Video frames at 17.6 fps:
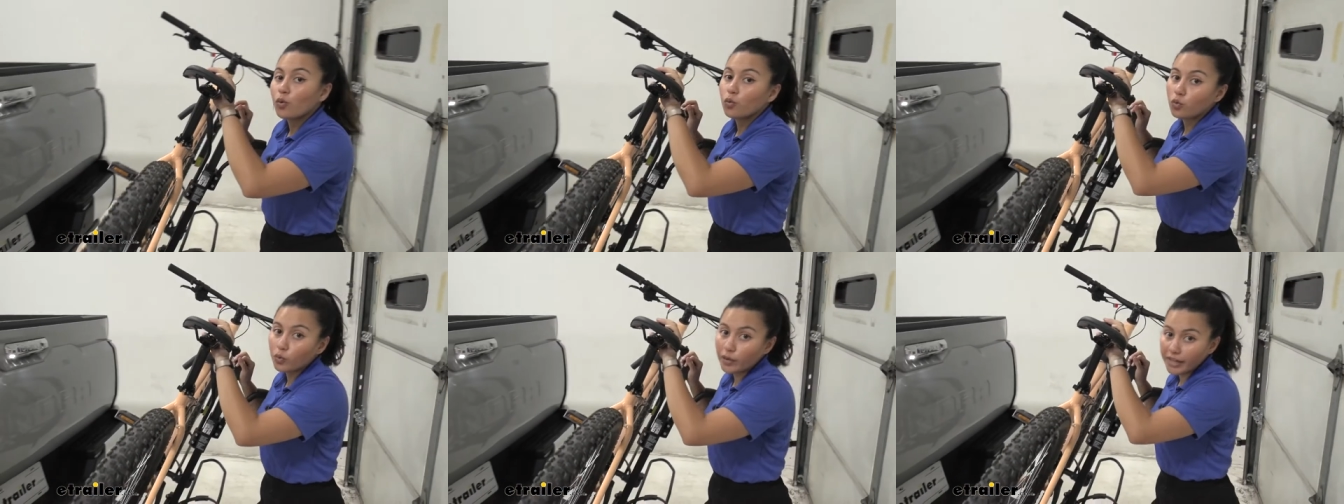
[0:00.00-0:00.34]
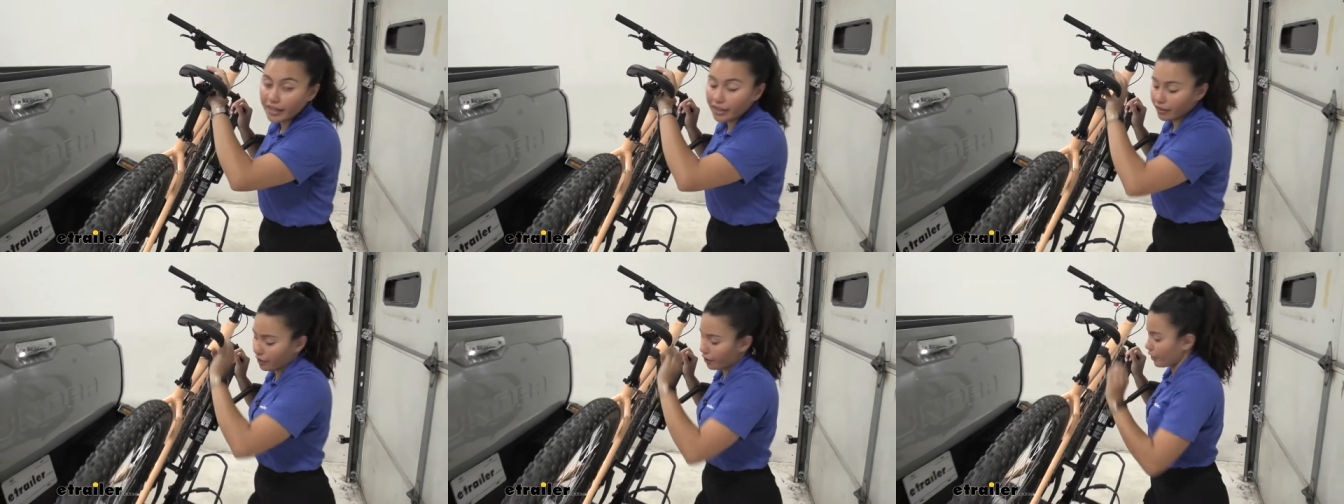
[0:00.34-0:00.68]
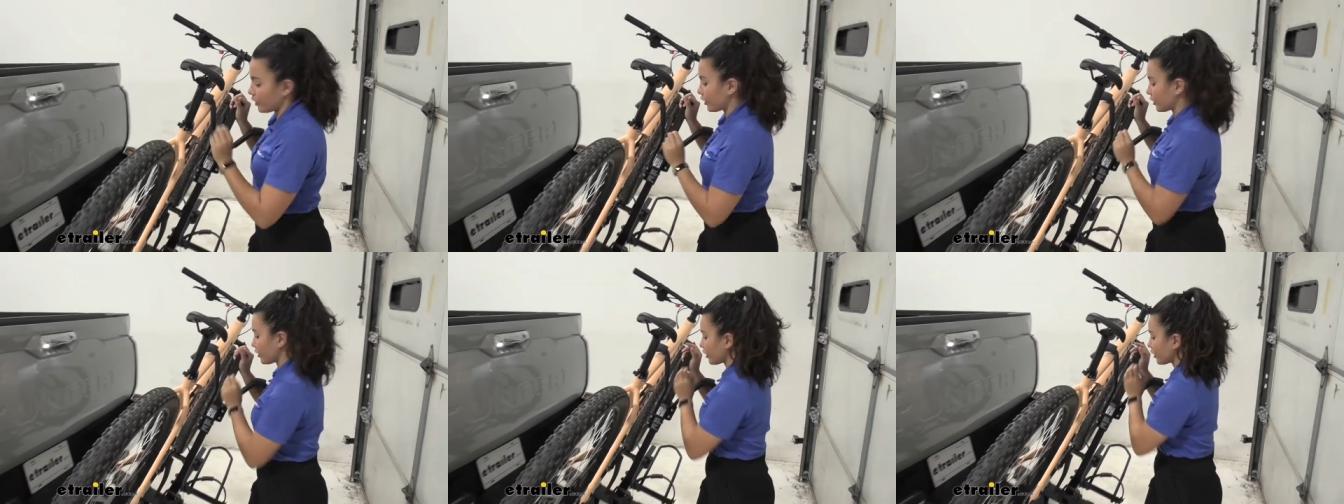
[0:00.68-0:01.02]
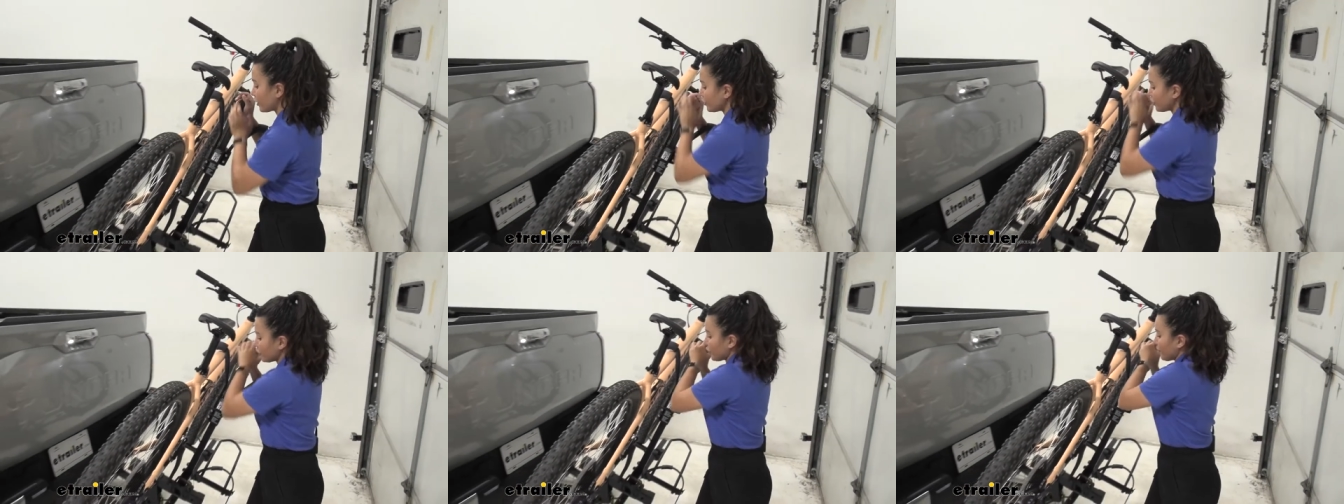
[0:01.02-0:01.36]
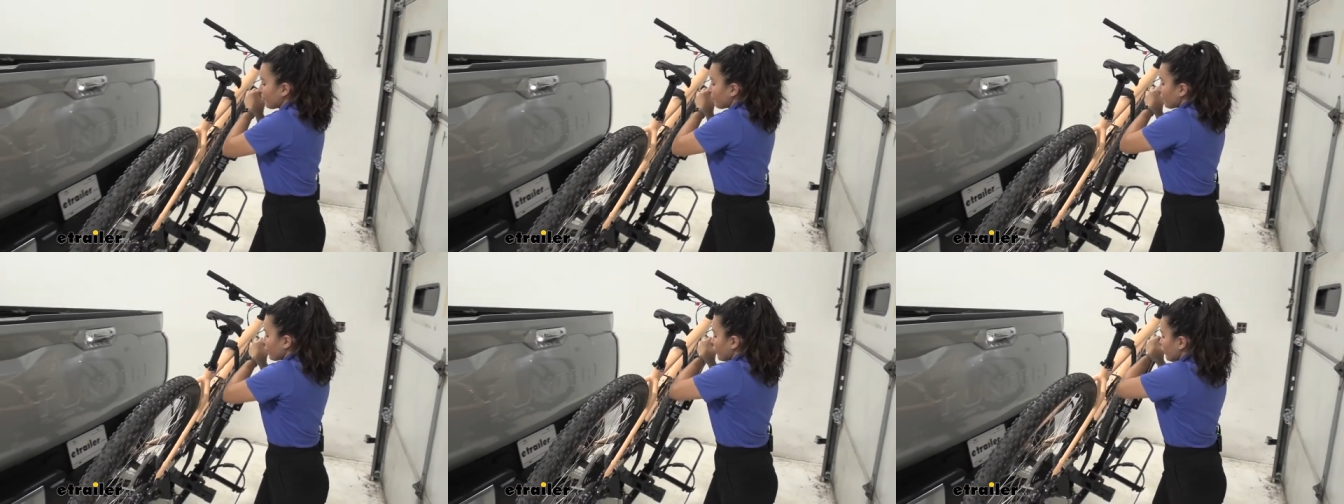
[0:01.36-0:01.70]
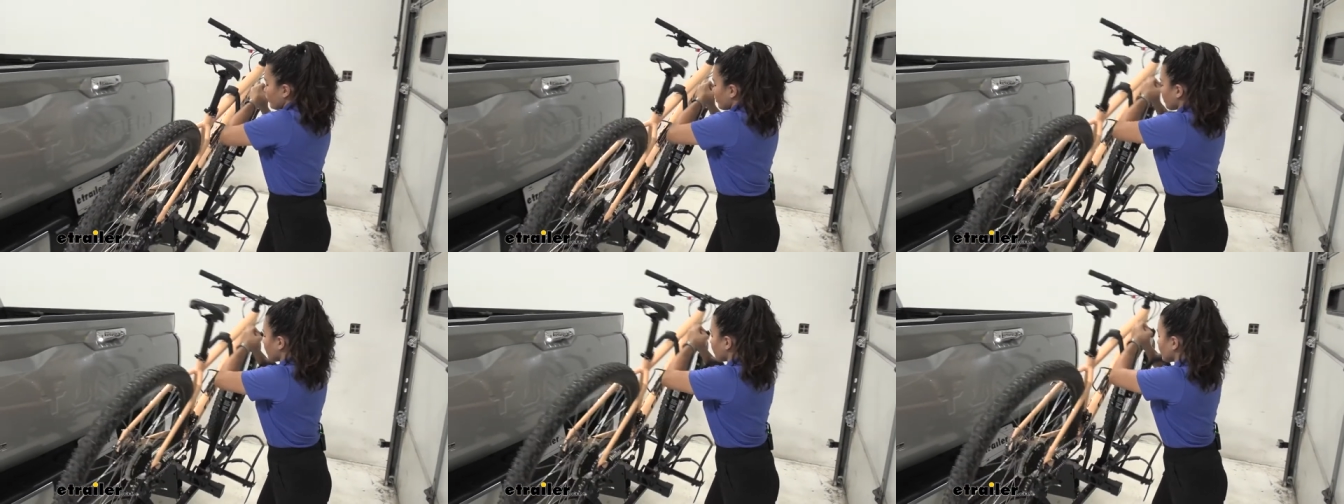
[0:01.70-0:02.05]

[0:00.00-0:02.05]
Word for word: with our Tundra. To